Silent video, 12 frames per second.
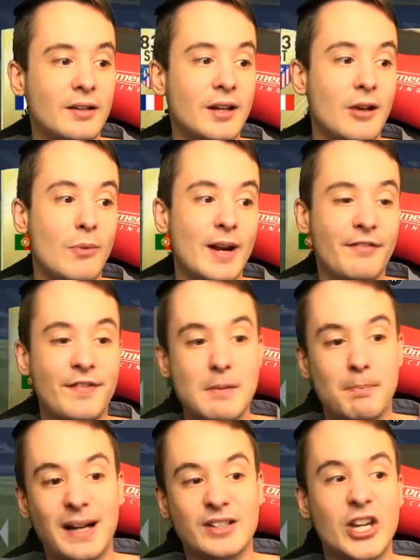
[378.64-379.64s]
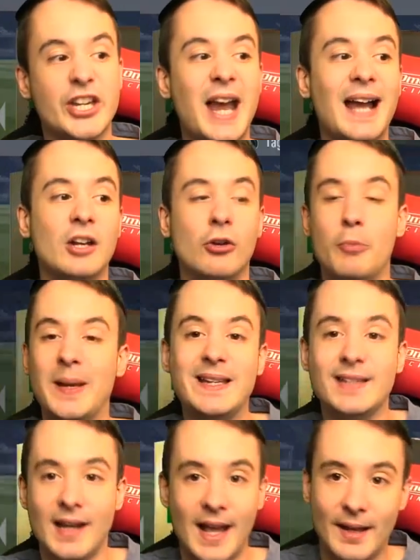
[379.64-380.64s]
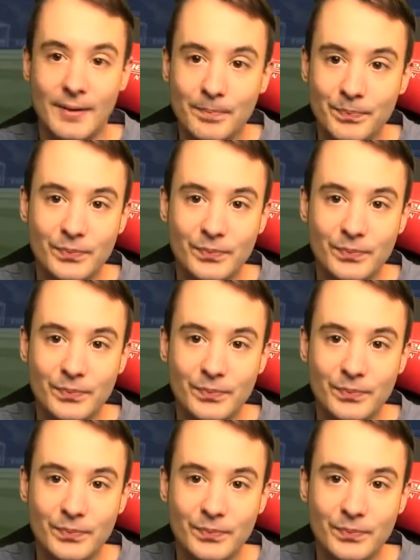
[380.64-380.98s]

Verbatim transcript: you know, when I think back to dial-up internet,